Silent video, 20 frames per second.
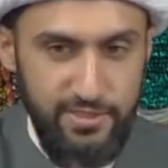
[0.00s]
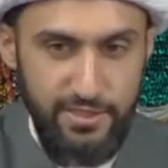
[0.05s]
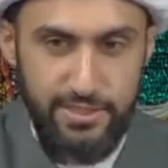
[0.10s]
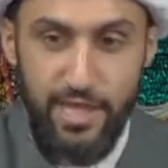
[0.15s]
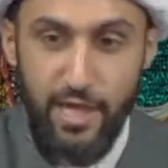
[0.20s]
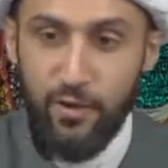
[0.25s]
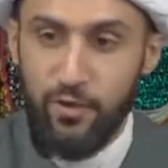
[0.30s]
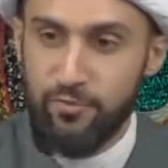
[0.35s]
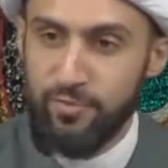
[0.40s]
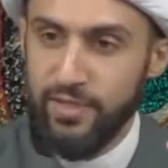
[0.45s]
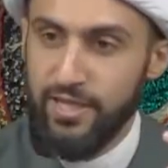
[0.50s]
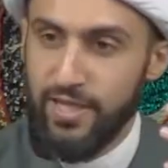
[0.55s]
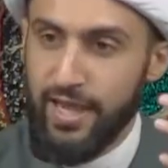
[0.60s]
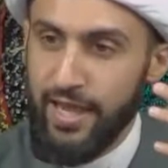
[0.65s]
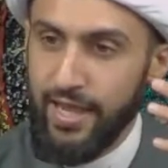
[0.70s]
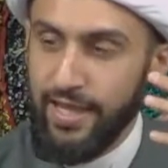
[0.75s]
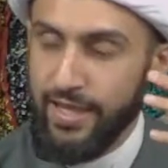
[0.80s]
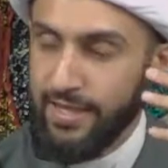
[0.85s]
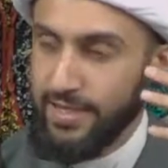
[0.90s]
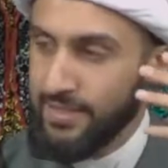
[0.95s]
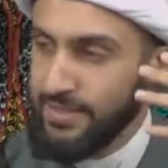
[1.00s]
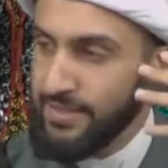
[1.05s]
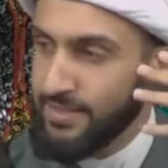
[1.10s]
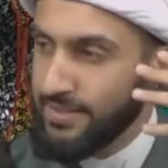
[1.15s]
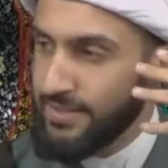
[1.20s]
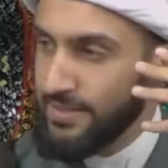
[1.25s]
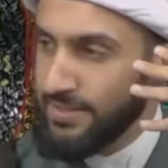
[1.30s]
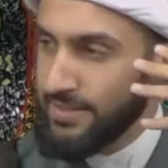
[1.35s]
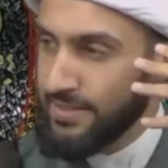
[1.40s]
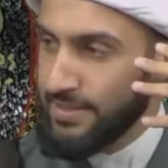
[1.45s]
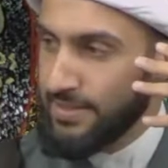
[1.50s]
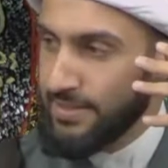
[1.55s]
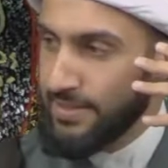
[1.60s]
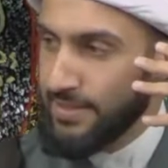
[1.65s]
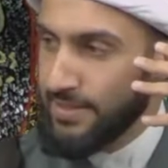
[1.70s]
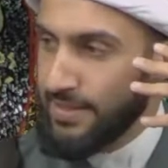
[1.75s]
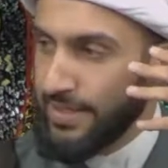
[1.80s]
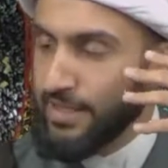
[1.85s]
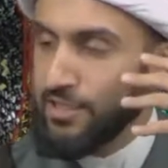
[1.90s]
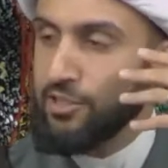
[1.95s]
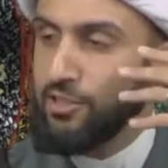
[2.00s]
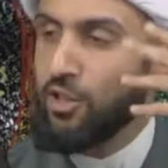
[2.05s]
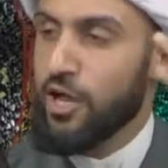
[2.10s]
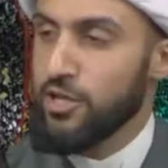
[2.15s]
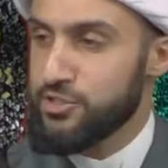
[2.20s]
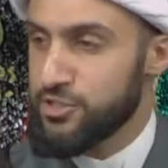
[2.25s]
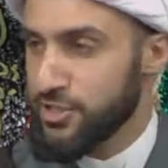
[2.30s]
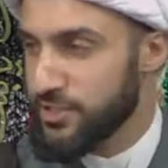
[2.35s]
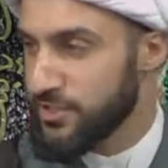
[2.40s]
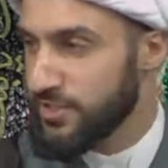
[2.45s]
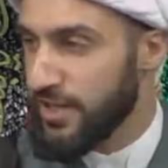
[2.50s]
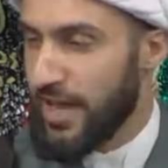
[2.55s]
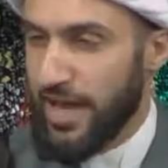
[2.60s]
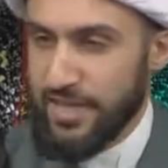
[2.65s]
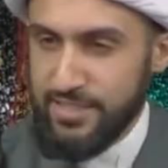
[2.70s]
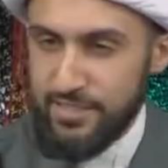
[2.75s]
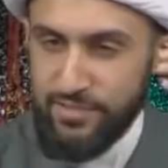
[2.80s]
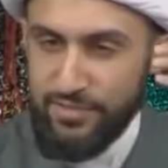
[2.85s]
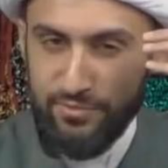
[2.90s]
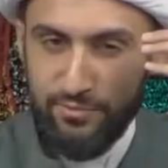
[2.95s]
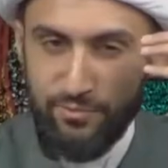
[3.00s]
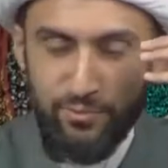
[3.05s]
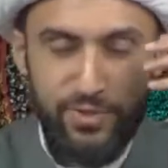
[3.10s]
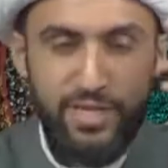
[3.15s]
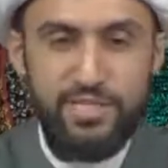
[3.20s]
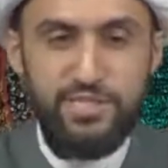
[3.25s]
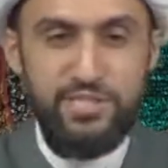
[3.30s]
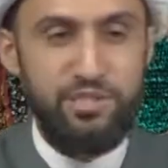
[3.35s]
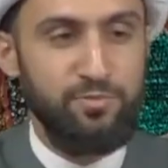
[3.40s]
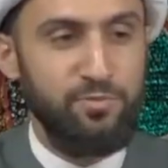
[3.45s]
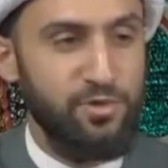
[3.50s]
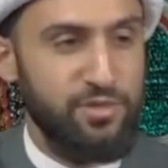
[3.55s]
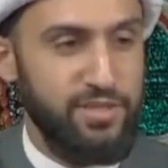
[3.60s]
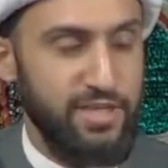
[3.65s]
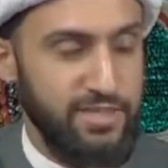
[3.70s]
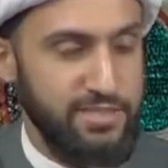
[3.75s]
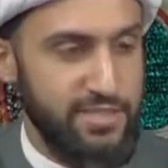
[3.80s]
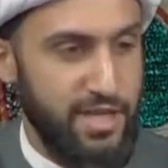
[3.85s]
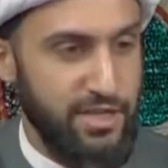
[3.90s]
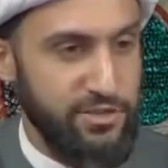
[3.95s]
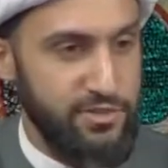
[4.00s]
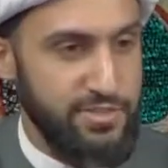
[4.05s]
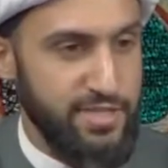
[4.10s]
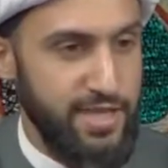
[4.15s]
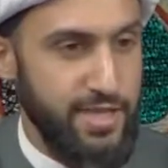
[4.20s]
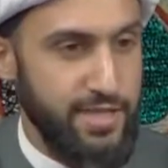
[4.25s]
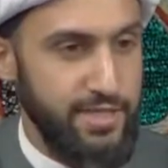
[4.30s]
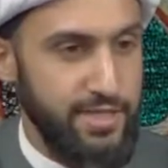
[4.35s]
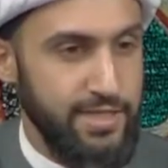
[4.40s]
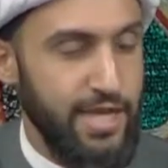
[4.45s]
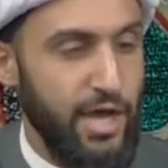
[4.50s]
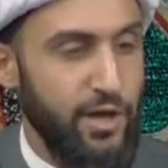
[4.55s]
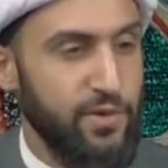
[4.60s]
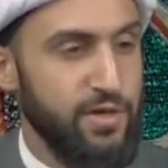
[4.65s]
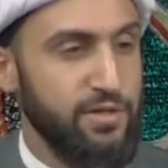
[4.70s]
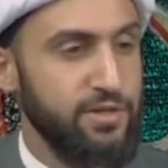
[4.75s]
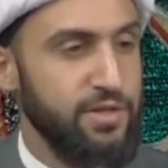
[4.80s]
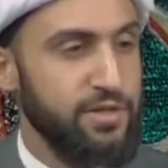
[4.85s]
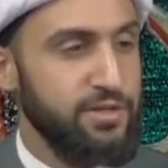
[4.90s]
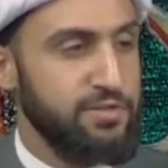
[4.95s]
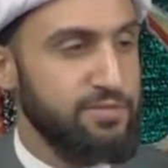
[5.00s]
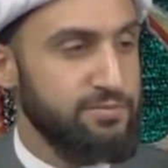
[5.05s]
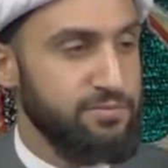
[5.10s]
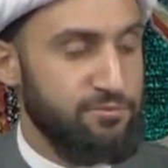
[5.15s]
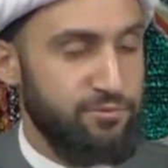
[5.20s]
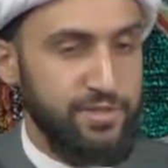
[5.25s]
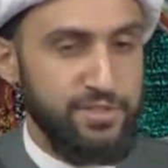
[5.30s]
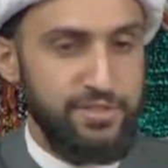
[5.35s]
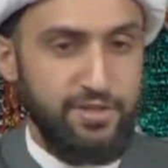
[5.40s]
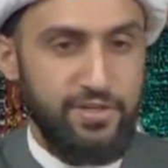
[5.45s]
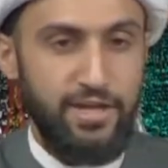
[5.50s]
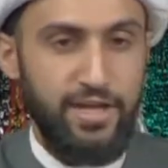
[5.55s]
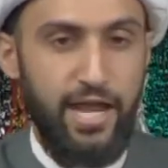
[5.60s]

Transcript: that would be a illogical, unreasonable thing to understand. And our fitrah